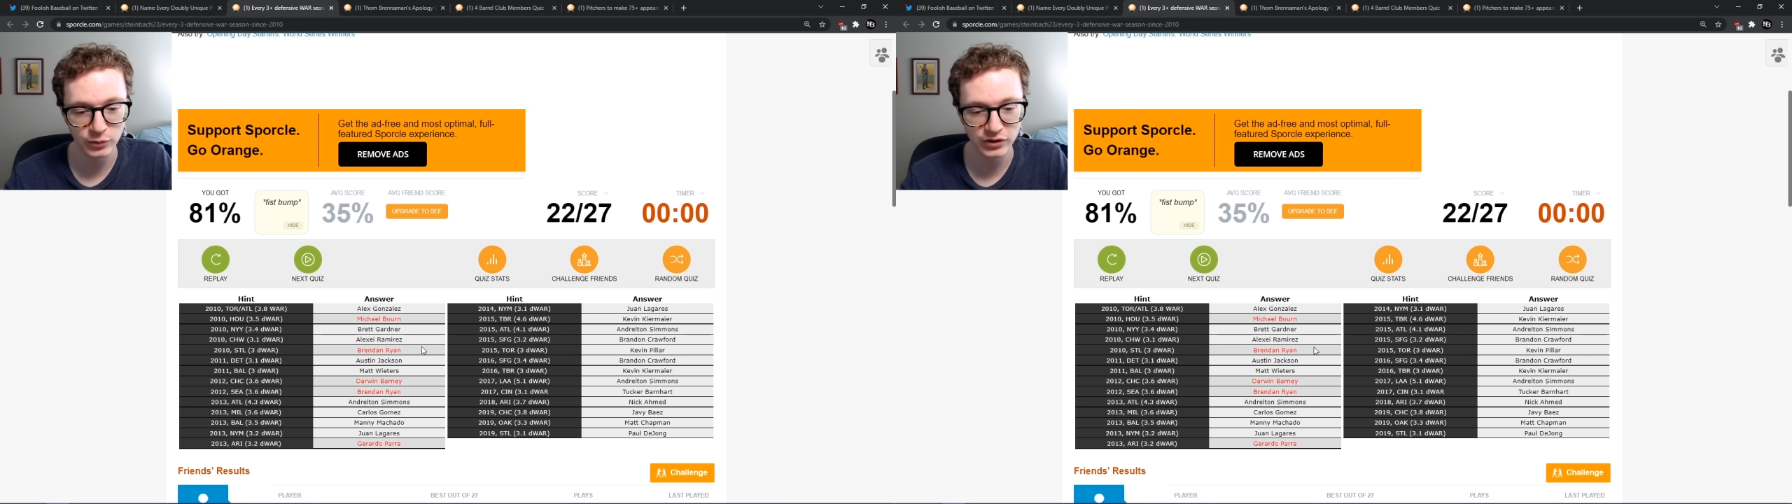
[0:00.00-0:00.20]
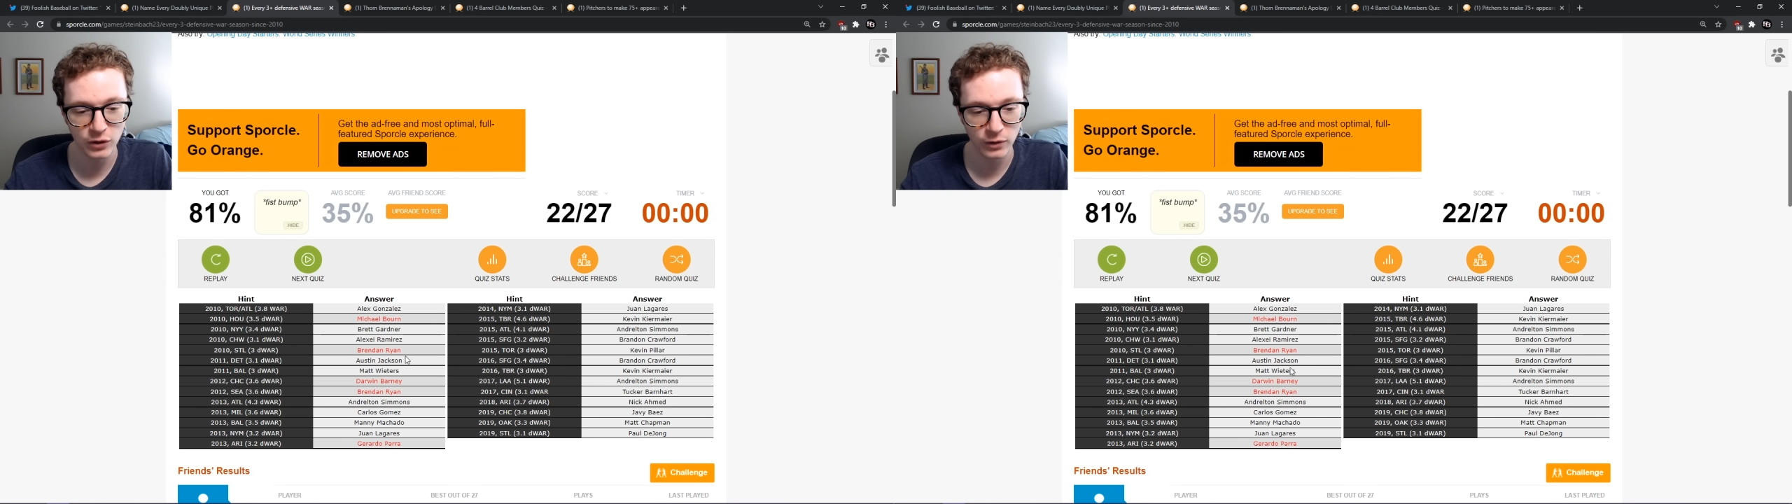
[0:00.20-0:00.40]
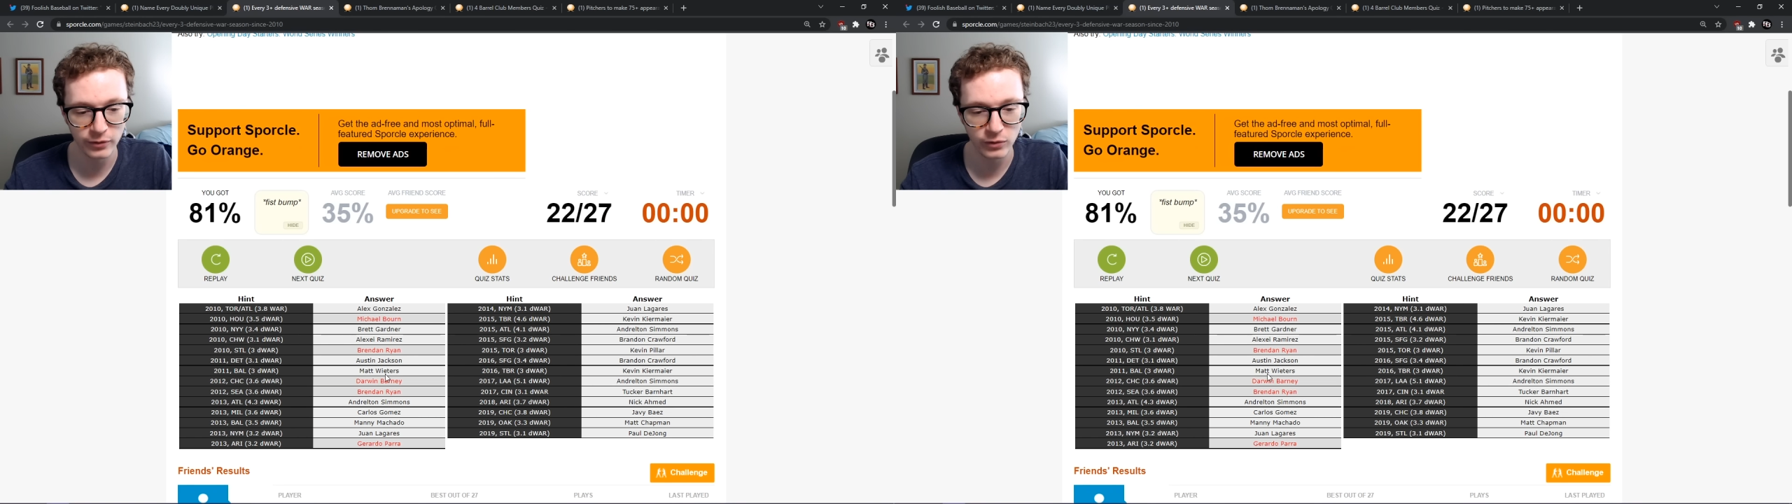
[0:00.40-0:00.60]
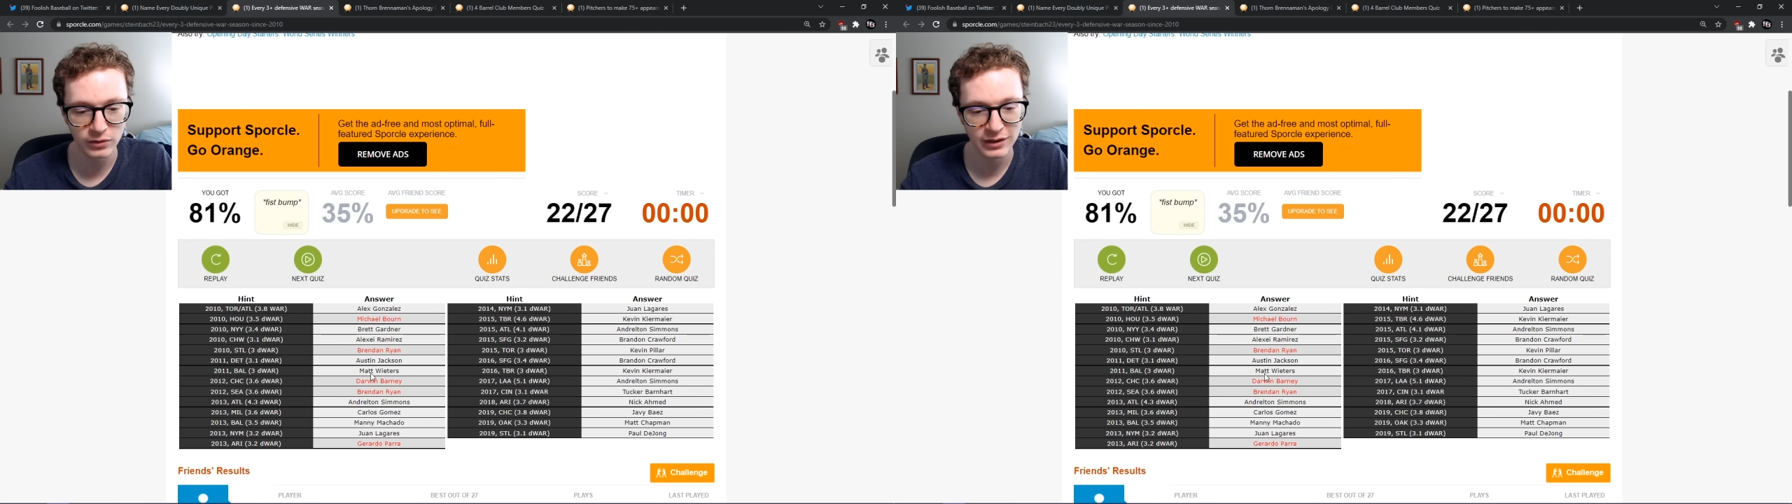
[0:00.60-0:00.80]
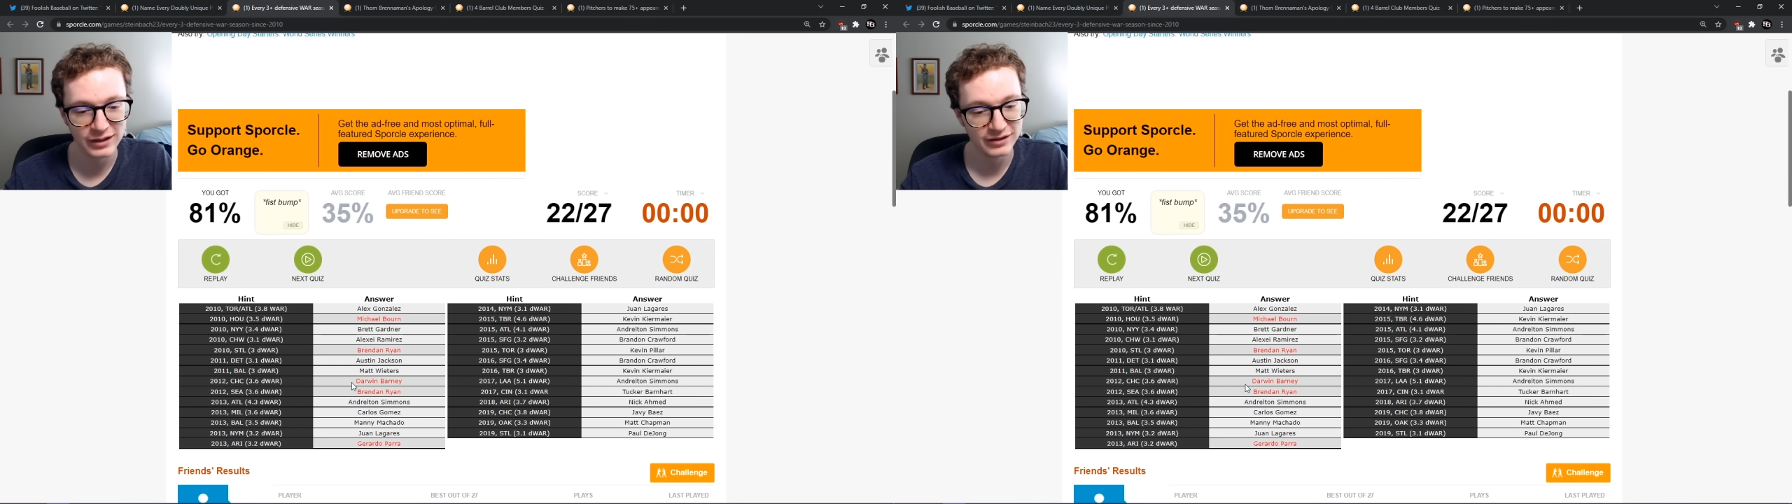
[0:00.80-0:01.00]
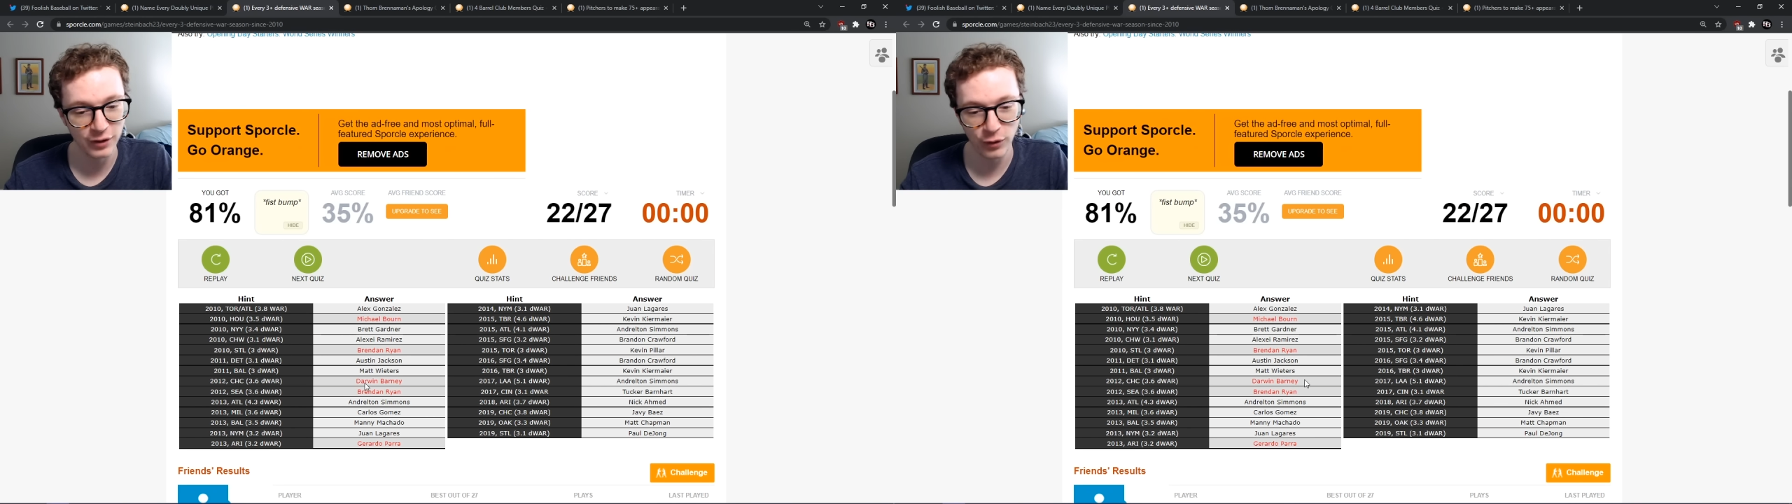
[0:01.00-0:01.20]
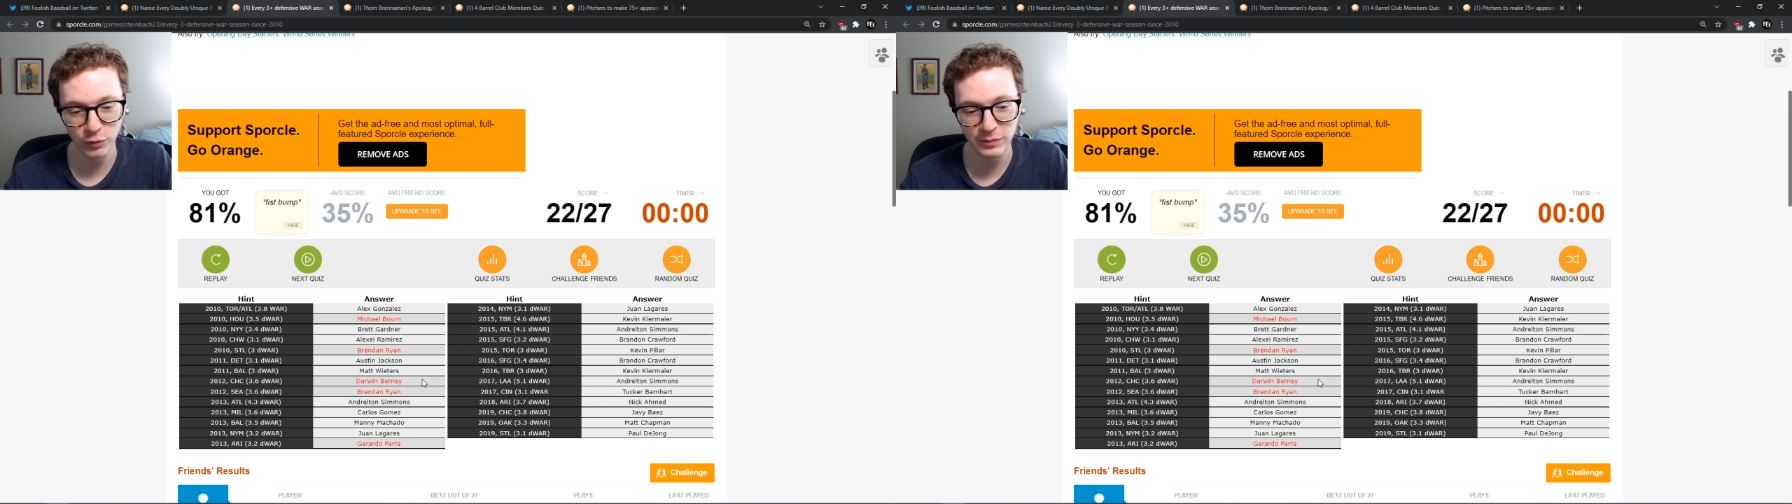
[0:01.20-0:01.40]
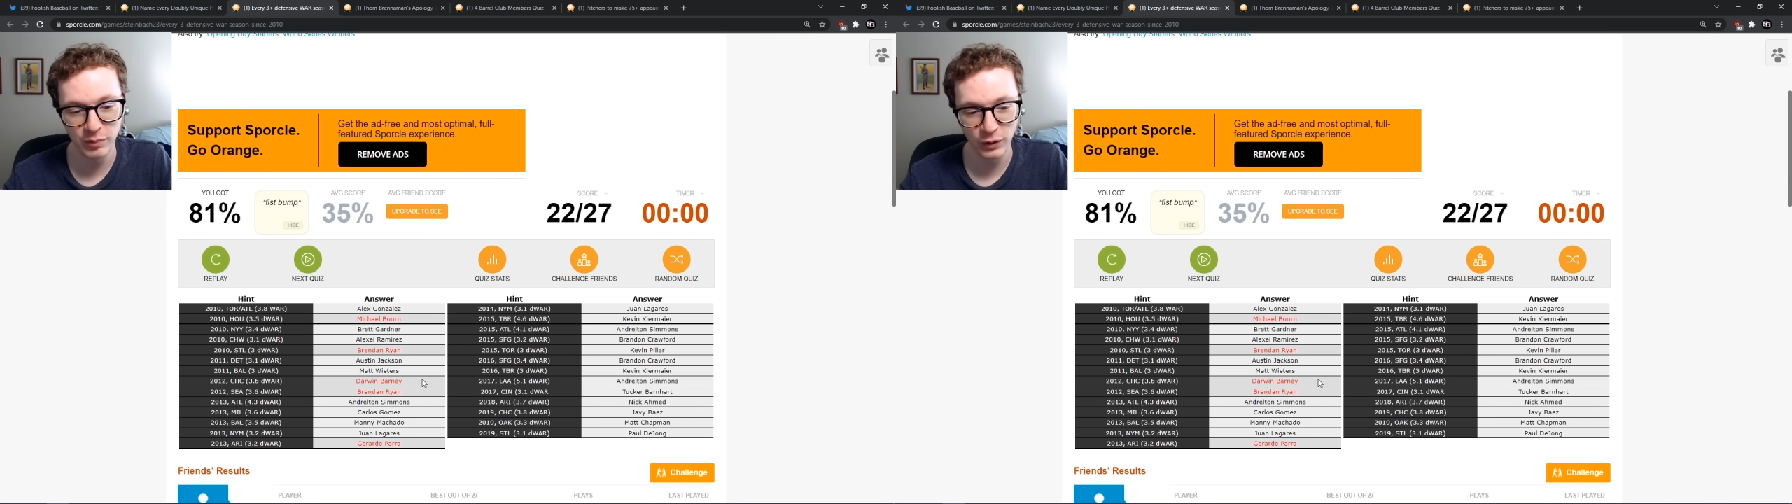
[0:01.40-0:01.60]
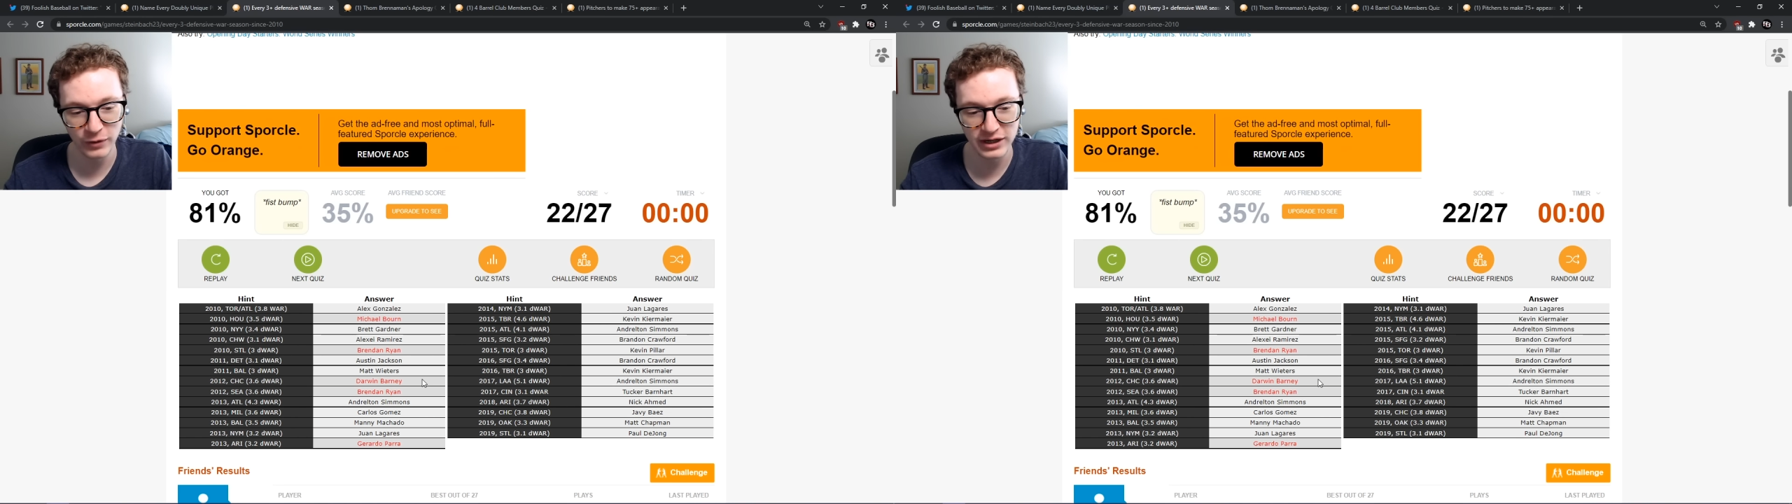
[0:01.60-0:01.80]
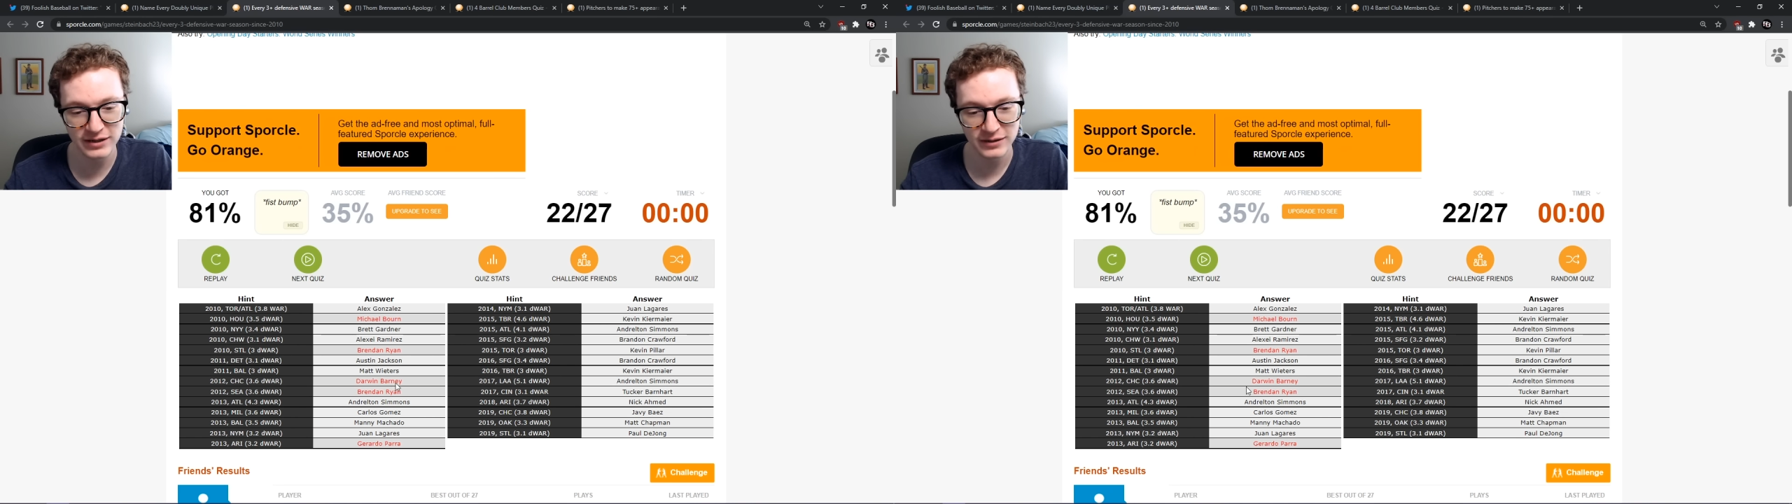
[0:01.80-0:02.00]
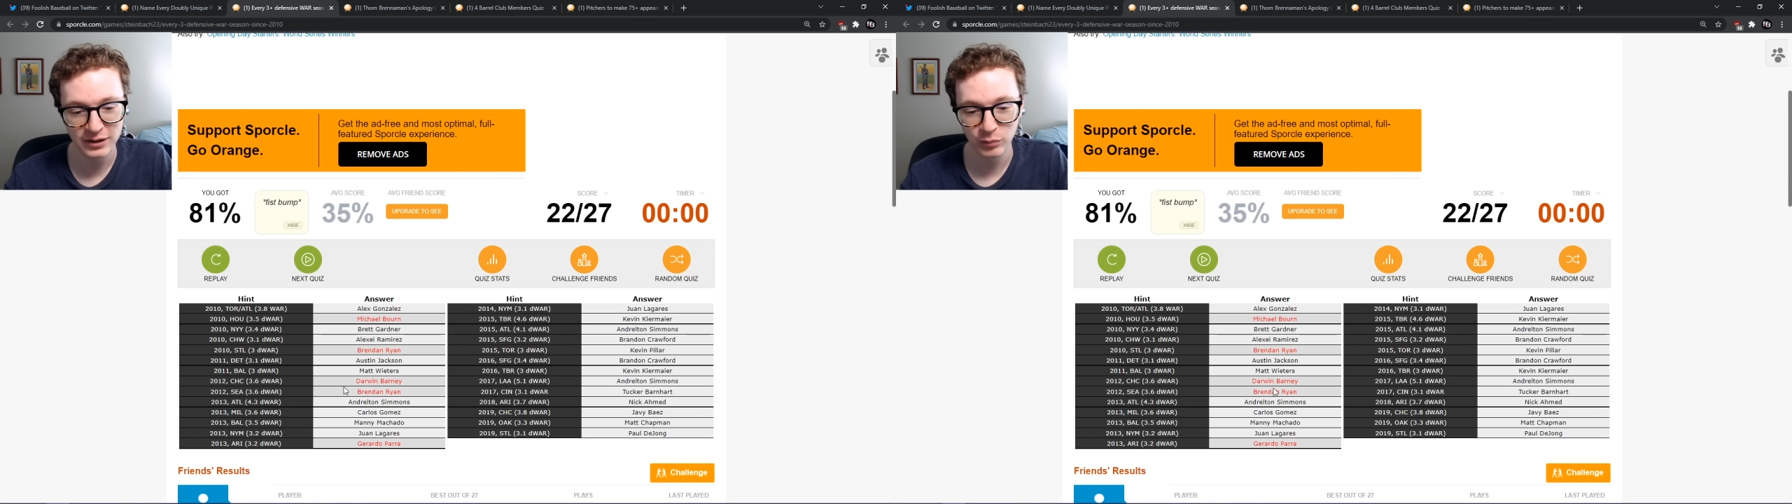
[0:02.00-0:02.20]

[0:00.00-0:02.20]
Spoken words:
Louis Cardinal, Darwin Barney,